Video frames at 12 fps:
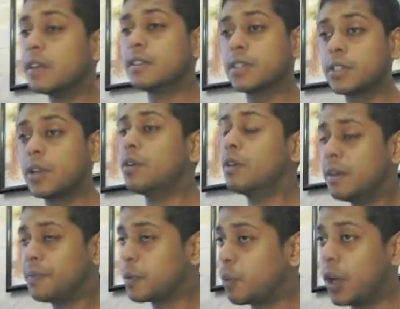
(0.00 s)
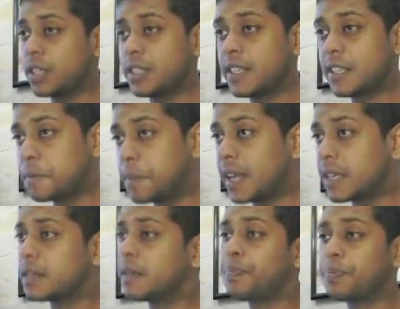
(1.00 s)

So watch this space.